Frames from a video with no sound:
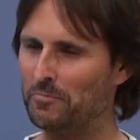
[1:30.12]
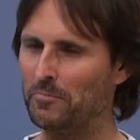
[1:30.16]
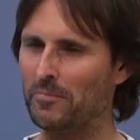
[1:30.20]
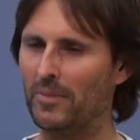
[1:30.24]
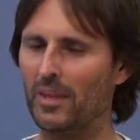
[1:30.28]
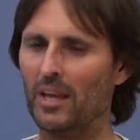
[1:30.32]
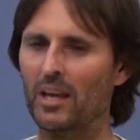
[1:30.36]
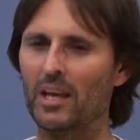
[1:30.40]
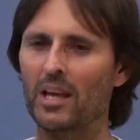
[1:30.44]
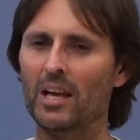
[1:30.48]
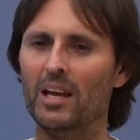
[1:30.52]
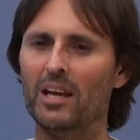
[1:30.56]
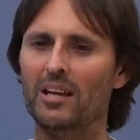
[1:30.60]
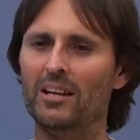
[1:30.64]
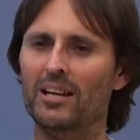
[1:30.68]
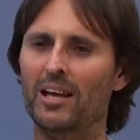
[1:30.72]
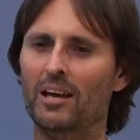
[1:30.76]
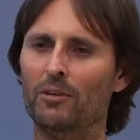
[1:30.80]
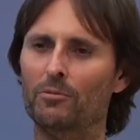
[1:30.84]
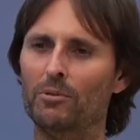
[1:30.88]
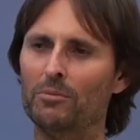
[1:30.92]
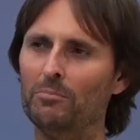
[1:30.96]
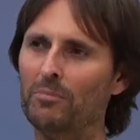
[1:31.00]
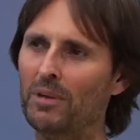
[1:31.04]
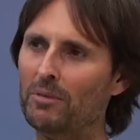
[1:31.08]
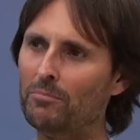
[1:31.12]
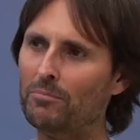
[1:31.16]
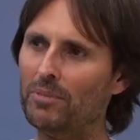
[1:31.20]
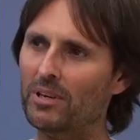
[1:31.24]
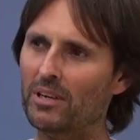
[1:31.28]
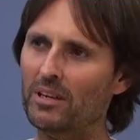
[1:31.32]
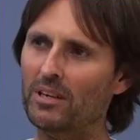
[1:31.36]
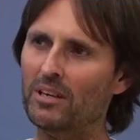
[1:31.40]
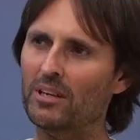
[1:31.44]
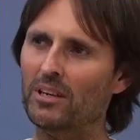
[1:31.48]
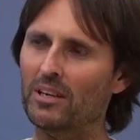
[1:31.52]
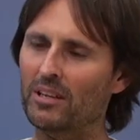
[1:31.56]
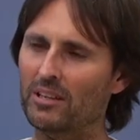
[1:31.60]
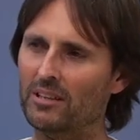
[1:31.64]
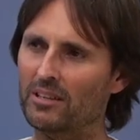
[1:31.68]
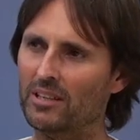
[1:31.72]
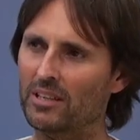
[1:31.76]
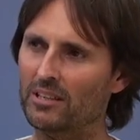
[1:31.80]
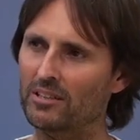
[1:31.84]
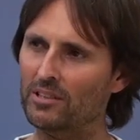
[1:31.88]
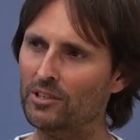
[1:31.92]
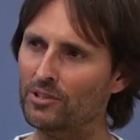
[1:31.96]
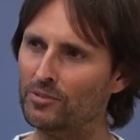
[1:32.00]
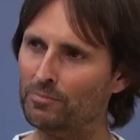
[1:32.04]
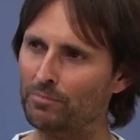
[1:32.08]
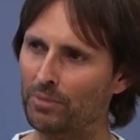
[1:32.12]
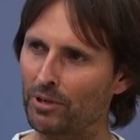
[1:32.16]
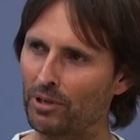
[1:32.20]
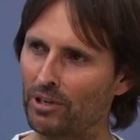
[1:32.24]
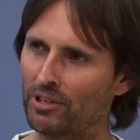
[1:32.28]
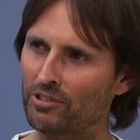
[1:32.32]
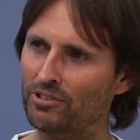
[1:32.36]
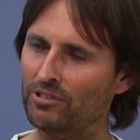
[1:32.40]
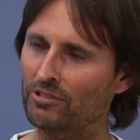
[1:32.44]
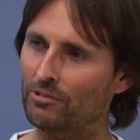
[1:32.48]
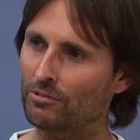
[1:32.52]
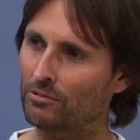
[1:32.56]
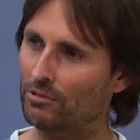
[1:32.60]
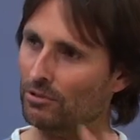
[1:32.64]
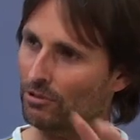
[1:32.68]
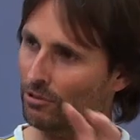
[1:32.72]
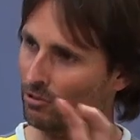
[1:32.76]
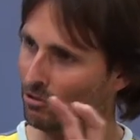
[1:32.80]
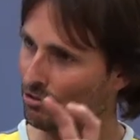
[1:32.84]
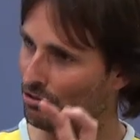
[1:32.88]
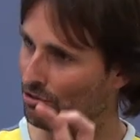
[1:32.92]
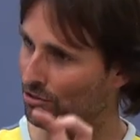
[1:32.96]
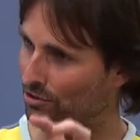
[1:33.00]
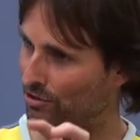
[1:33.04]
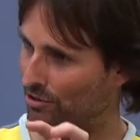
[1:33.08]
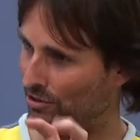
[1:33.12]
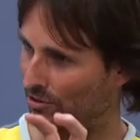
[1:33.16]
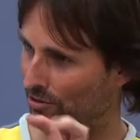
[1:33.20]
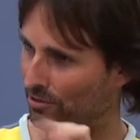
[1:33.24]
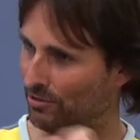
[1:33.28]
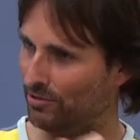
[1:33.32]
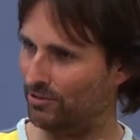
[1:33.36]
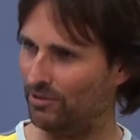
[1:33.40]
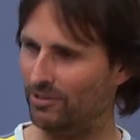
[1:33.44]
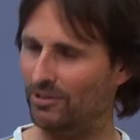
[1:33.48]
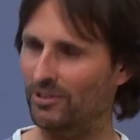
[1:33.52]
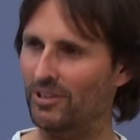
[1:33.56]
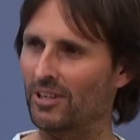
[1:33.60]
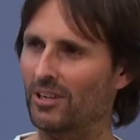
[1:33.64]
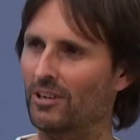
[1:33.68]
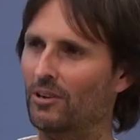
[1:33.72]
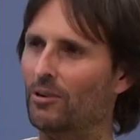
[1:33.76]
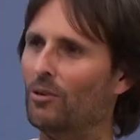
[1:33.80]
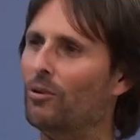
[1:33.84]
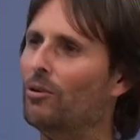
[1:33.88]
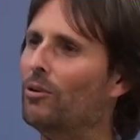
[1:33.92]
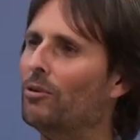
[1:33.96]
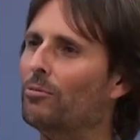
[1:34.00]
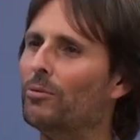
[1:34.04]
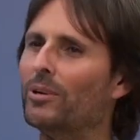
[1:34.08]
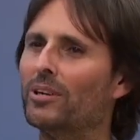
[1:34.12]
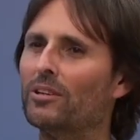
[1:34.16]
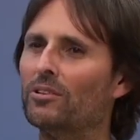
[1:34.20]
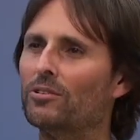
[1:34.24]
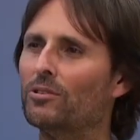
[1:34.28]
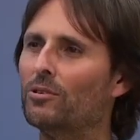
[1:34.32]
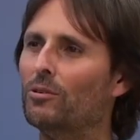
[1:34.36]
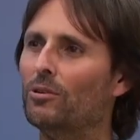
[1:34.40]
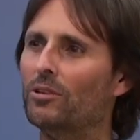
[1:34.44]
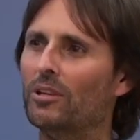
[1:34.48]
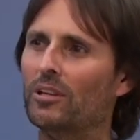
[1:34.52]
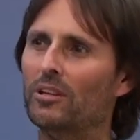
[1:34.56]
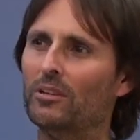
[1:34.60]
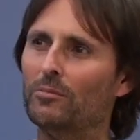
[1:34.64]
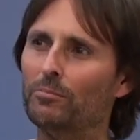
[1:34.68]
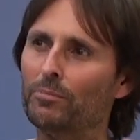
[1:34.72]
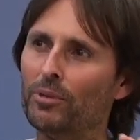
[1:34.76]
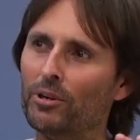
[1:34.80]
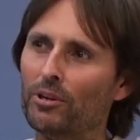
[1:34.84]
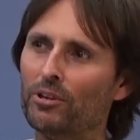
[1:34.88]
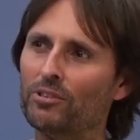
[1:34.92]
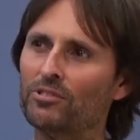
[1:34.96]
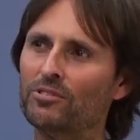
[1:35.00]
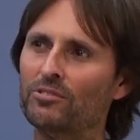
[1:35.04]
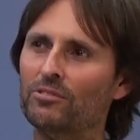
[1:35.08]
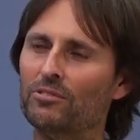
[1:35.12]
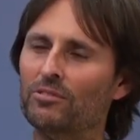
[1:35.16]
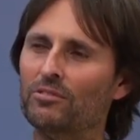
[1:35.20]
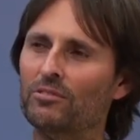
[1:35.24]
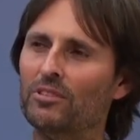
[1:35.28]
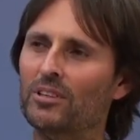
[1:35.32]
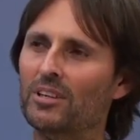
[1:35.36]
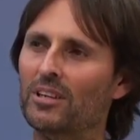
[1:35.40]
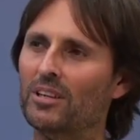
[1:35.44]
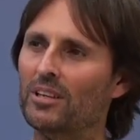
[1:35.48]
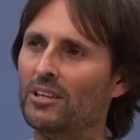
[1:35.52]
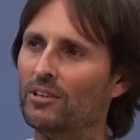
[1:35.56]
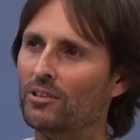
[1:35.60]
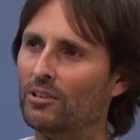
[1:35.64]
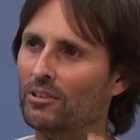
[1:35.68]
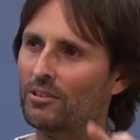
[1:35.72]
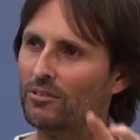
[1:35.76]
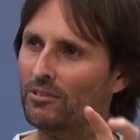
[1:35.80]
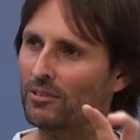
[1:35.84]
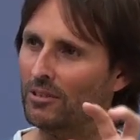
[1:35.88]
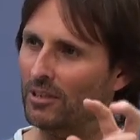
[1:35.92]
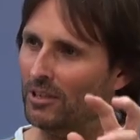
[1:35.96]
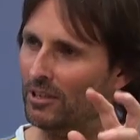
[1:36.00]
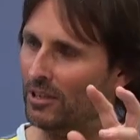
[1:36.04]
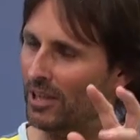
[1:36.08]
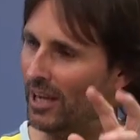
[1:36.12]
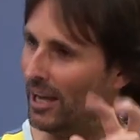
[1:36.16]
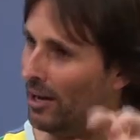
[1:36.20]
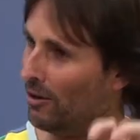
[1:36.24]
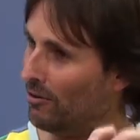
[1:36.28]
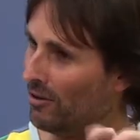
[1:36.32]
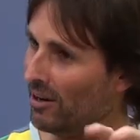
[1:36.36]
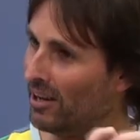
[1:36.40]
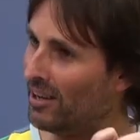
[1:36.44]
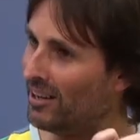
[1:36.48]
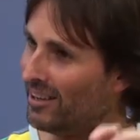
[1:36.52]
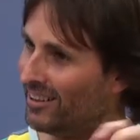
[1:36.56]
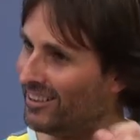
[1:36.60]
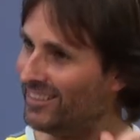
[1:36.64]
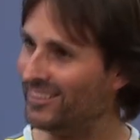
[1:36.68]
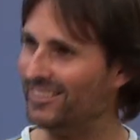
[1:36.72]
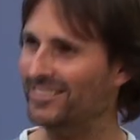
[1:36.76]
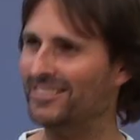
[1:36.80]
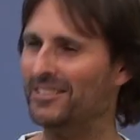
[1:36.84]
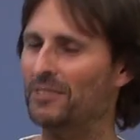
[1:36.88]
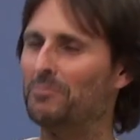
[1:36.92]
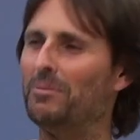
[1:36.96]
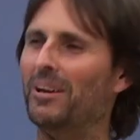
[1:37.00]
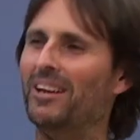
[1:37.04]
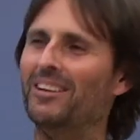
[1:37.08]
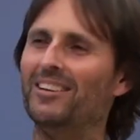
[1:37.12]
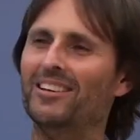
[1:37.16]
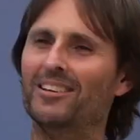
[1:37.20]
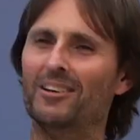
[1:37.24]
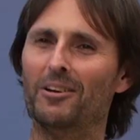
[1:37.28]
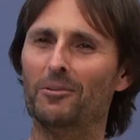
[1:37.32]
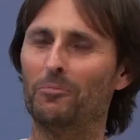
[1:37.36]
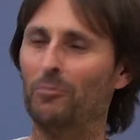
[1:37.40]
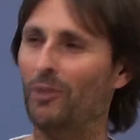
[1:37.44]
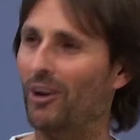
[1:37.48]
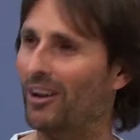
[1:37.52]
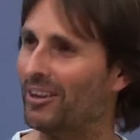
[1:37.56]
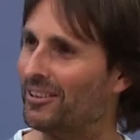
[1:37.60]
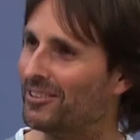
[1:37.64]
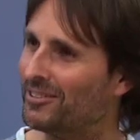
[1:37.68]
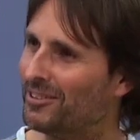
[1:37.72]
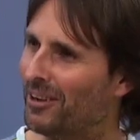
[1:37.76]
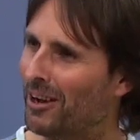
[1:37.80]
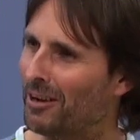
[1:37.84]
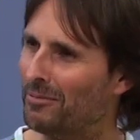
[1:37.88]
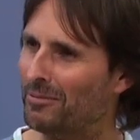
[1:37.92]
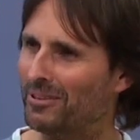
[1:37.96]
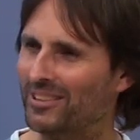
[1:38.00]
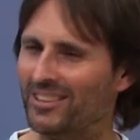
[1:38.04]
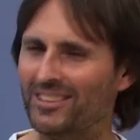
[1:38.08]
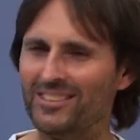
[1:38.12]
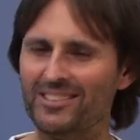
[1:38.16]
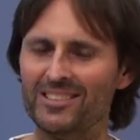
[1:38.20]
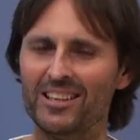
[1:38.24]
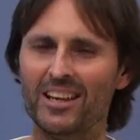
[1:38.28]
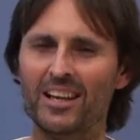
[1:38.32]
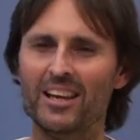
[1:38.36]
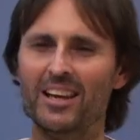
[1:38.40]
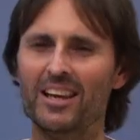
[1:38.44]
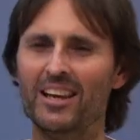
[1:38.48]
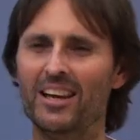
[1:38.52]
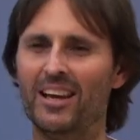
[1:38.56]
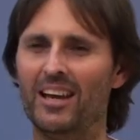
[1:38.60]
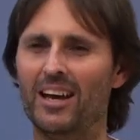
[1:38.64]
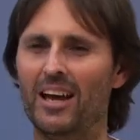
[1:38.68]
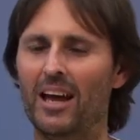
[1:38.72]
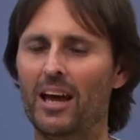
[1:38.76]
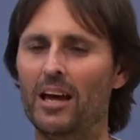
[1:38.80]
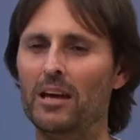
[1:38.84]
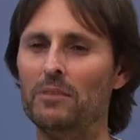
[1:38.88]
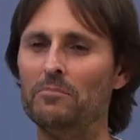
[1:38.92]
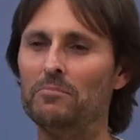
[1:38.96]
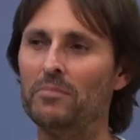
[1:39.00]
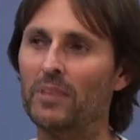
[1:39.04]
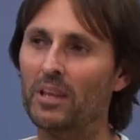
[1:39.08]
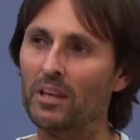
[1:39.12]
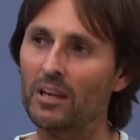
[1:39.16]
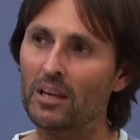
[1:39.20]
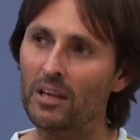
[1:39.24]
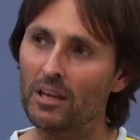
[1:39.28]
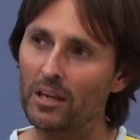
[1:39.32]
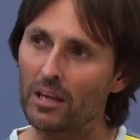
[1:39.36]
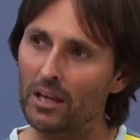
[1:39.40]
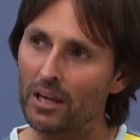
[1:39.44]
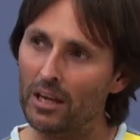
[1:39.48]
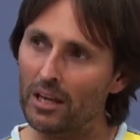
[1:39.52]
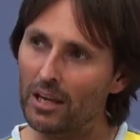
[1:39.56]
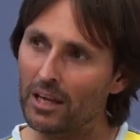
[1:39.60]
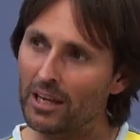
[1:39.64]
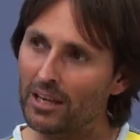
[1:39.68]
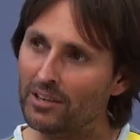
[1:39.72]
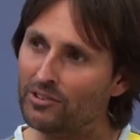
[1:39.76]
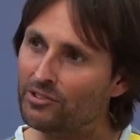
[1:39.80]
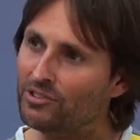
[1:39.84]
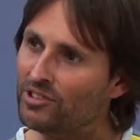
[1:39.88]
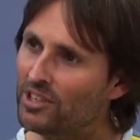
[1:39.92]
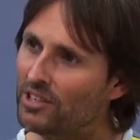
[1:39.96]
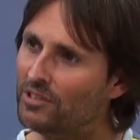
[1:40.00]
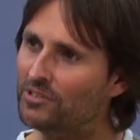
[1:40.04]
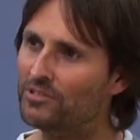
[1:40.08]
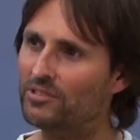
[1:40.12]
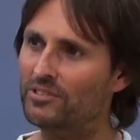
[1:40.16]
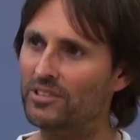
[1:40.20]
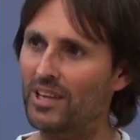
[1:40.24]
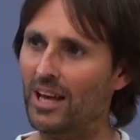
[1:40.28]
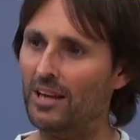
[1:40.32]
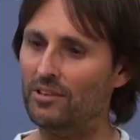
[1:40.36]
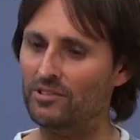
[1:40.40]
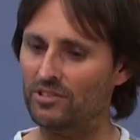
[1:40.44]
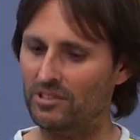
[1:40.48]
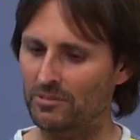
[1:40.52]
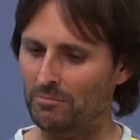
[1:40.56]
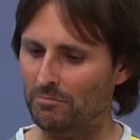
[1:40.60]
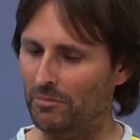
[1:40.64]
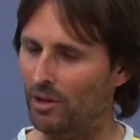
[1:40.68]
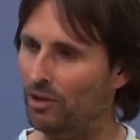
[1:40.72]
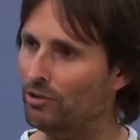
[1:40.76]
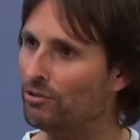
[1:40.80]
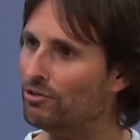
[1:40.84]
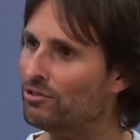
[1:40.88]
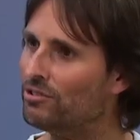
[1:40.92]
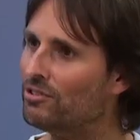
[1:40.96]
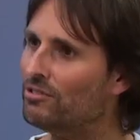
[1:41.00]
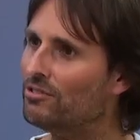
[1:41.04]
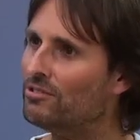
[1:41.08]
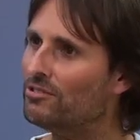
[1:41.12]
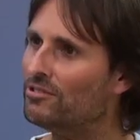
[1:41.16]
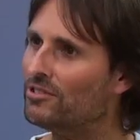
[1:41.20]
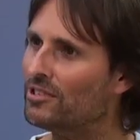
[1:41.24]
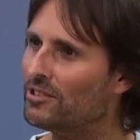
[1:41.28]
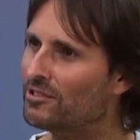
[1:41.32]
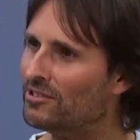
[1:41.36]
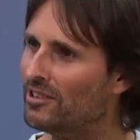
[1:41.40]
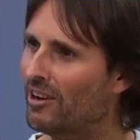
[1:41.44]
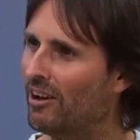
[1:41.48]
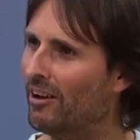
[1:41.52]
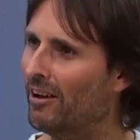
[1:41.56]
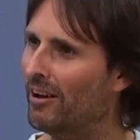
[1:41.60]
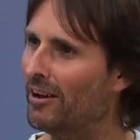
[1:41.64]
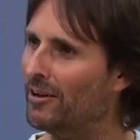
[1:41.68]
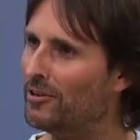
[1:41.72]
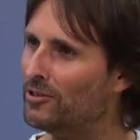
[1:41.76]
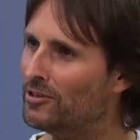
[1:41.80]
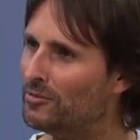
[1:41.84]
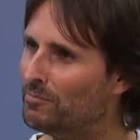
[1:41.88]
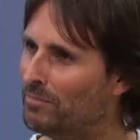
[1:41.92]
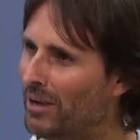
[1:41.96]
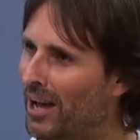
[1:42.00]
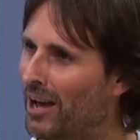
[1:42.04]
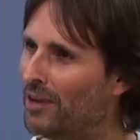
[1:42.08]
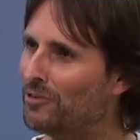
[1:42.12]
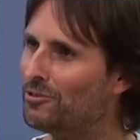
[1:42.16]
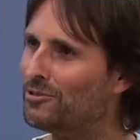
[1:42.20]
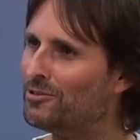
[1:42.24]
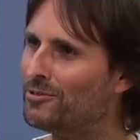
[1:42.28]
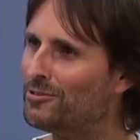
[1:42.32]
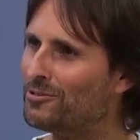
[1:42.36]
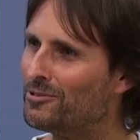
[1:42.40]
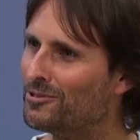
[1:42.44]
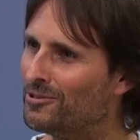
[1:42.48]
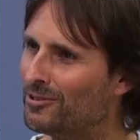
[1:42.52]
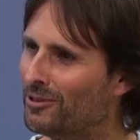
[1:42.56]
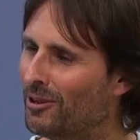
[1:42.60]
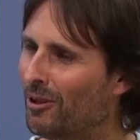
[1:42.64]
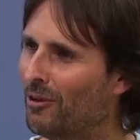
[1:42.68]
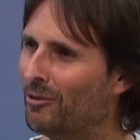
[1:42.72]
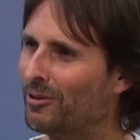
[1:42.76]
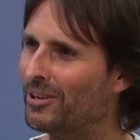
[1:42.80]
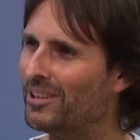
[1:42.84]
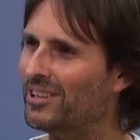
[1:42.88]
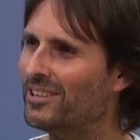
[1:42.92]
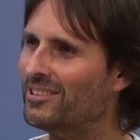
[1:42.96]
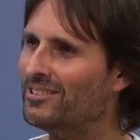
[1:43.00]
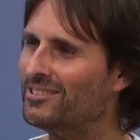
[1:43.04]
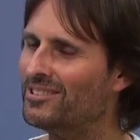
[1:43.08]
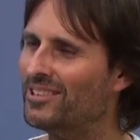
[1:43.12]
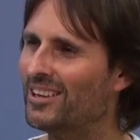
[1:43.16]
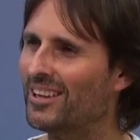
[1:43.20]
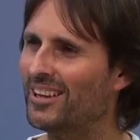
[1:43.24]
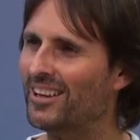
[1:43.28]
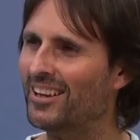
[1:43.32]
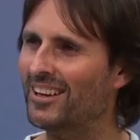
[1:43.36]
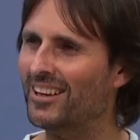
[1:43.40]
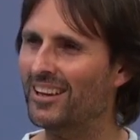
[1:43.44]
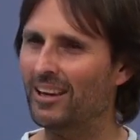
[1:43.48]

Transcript: Yeah. Now remember that this personal truth, or we could call it personal error, mm-hmm. depending on what type it is, exists as emotions, desires, passions, longings.